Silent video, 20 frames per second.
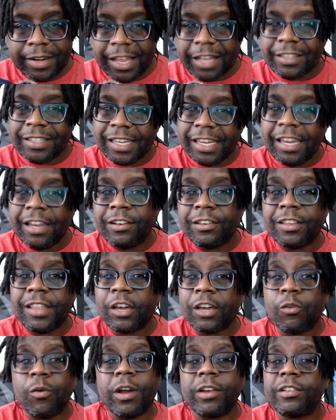Now, to answer
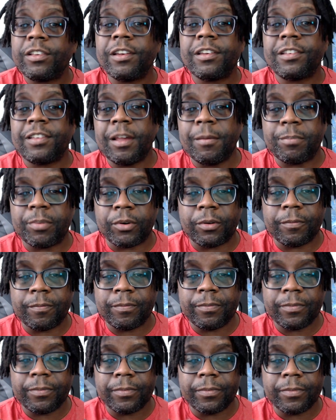that question, simple.
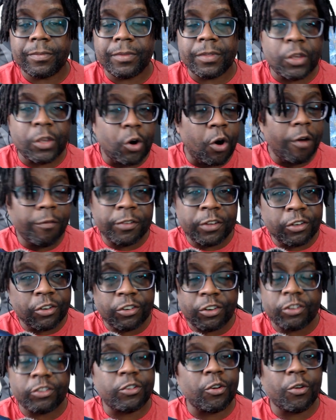The officers
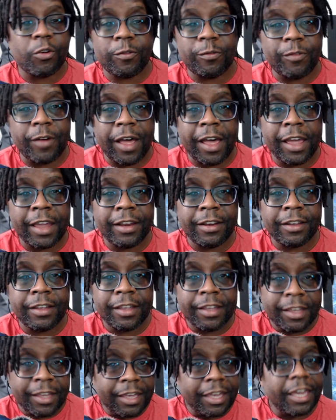are certified
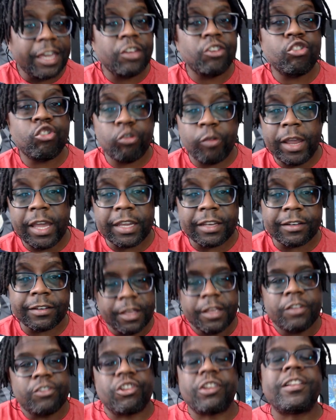and trained,
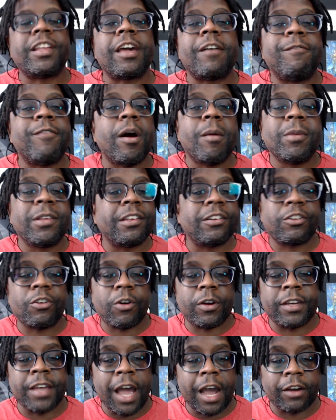just like a pharmacist or
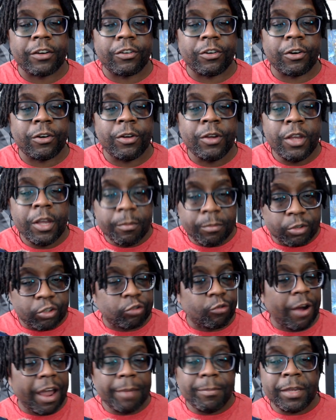a doctor
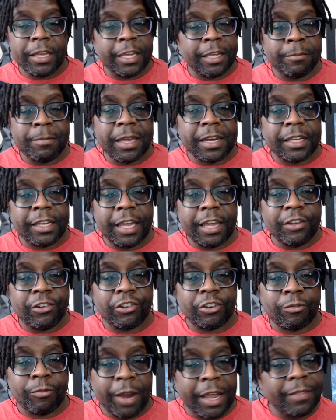prescribing
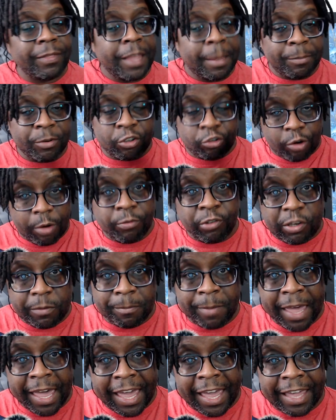medication, right? That prescription
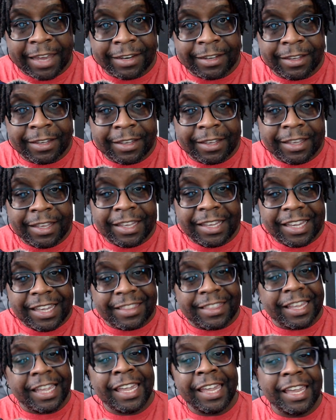pad in
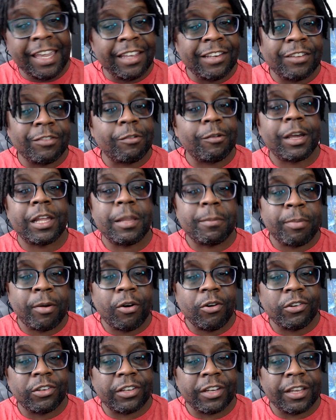the hands of a regular
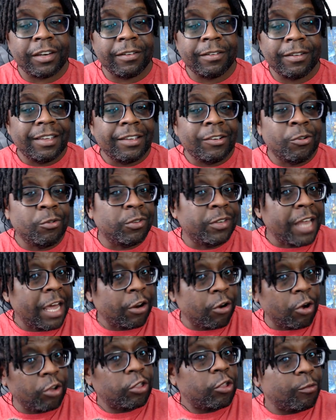person who's not
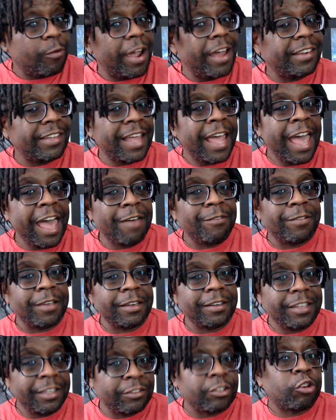authorized to have
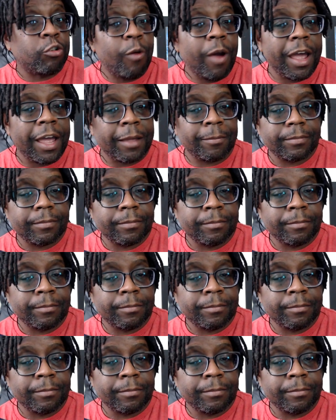it is a crime.